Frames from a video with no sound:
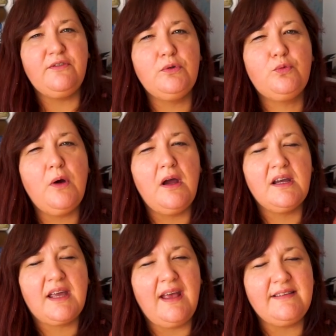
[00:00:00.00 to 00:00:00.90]
this would
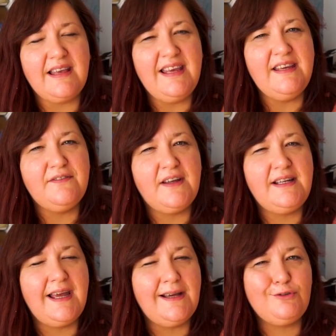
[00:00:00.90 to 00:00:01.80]
work as either
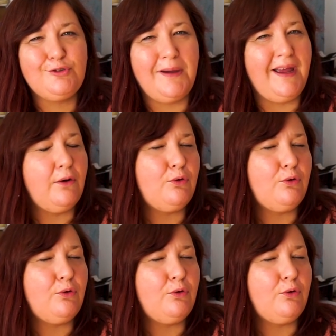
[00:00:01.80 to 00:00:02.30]
loungewear